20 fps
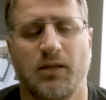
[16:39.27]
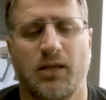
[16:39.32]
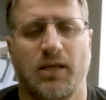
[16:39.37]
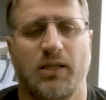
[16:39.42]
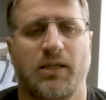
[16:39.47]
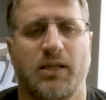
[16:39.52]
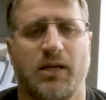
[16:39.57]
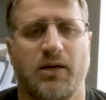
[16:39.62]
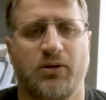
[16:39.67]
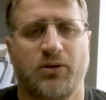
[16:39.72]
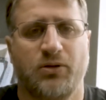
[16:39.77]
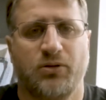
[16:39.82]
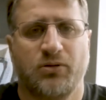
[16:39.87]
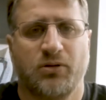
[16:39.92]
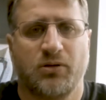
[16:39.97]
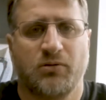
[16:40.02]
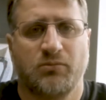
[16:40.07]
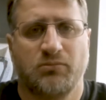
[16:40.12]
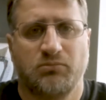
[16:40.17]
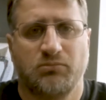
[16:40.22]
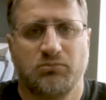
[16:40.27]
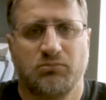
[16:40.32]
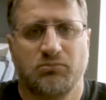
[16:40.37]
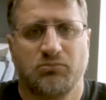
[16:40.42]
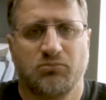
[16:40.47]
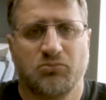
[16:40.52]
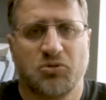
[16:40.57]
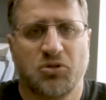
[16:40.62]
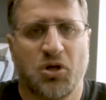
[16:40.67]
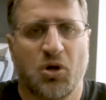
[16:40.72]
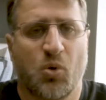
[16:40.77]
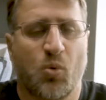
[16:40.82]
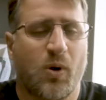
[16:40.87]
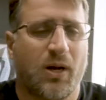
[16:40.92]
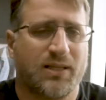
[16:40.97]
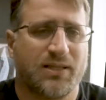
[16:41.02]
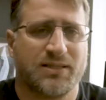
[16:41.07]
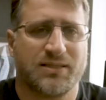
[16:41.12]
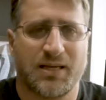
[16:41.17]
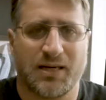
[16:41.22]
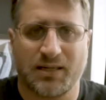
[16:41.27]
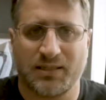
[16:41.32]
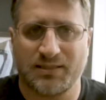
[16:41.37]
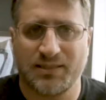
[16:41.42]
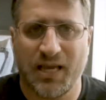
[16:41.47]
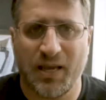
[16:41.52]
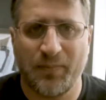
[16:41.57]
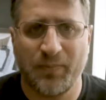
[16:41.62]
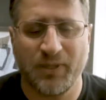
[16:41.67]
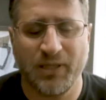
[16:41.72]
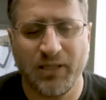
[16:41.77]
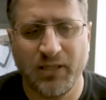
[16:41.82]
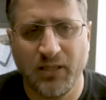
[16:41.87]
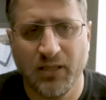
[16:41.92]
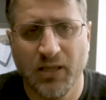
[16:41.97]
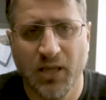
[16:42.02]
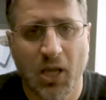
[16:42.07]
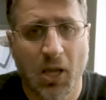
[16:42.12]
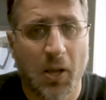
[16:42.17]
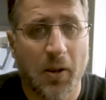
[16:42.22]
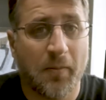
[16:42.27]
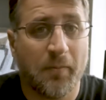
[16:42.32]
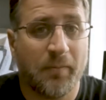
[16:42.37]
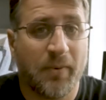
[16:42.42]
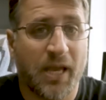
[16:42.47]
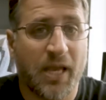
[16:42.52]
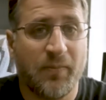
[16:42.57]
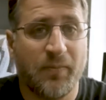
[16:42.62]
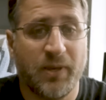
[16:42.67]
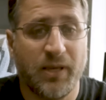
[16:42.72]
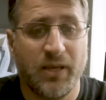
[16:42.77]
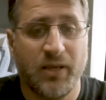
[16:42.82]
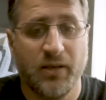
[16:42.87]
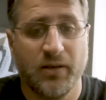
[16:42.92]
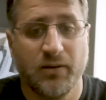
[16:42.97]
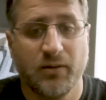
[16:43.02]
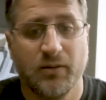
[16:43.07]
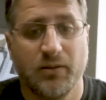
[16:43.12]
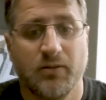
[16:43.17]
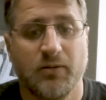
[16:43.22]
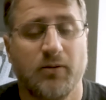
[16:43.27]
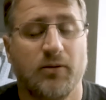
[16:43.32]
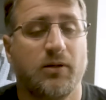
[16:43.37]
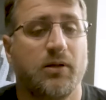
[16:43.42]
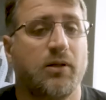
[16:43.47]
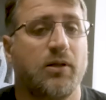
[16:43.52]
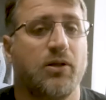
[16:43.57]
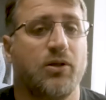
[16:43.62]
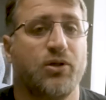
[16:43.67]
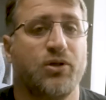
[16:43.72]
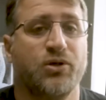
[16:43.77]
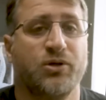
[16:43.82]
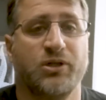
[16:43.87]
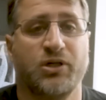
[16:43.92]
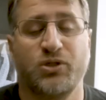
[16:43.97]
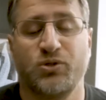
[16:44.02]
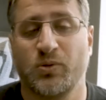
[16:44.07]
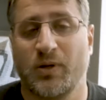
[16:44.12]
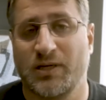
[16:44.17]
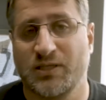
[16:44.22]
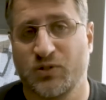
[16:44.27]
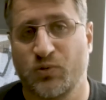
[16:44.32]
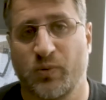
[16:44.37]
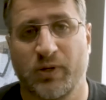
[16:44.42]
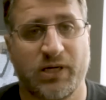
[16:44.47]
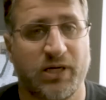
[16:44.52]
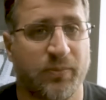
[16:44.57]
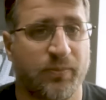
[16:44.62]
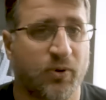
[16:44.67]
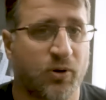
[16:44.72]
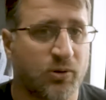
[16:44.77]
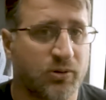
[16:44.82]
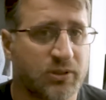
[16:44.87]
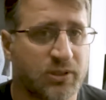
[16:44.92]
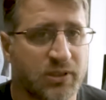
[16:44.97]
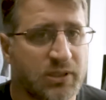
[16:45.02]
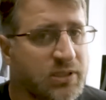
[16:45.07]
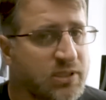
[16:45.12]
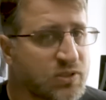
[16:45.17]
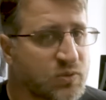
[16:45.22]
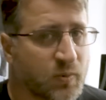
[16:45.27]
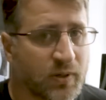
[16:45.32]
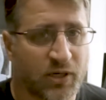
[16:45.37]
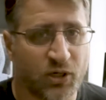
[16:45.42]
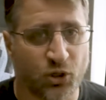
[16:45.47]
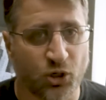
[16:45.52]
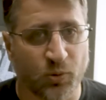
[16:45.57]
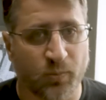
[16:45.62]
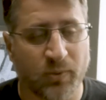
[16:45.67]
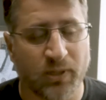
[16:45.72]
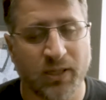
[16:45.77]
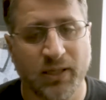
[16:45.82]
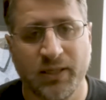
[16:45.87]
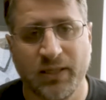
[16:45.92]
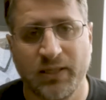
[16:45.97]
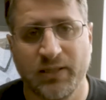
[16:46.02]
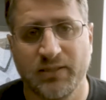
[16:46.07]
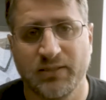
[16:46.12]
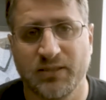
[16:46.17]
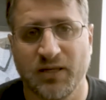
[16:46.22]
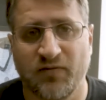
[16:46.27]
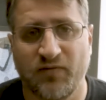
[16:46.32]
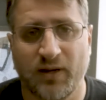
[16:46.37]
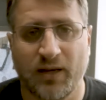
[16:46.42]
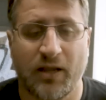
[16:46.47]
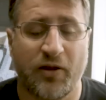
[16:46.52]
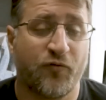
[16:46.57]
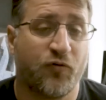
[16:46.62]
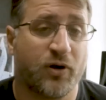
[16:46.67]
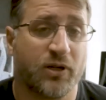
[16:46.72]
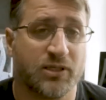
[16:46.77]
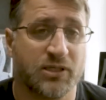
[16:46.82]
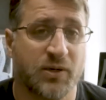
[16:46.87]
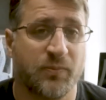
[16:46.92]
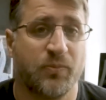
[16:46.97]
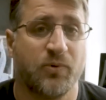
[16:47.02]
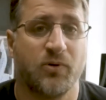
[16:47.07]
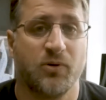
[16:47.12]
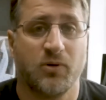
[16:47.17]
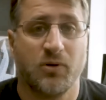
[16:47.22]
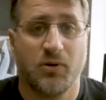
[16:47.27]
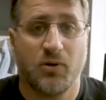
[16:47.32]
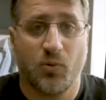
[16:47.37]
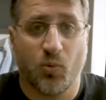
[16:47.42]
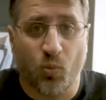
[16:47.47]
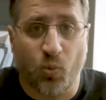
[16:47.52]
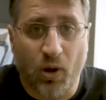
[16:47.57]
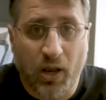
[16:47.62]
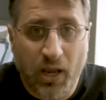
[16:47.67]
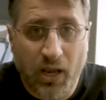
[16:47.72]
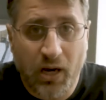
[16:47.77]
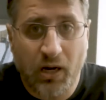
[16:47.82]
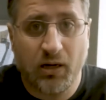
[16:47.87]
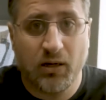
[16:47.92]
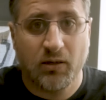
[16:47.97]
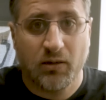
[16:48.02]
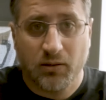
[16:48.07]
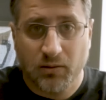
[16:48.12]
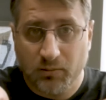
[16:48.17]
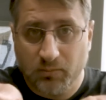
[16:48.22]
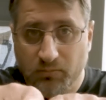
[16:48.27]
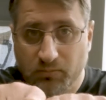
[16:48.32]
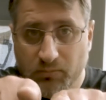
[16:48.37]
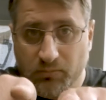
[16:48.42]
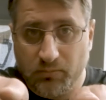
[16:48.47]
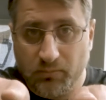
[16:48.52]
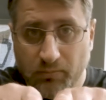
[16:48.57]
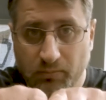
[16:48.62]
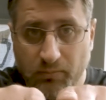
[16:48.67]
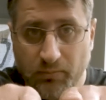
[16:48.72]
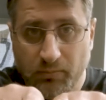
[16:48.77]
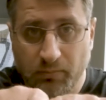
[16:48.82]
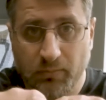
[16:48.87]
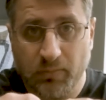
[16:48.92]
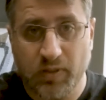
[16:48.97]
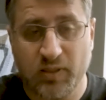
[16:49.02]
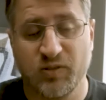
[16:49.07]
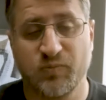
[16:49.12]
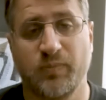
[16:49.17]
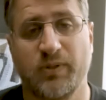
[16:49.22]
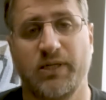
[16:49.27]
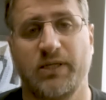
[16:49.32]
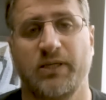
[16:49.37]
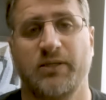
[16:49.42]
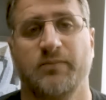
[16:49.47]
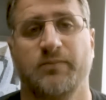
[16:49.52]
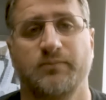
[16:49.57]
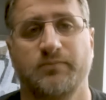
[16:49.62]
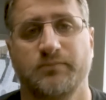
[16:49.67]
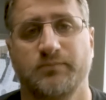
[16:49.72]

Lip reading: and now you don't know what exactly is happening. Maybe you need to ask where the boat is, where your buddy and stuff like that. For example, where is buddy?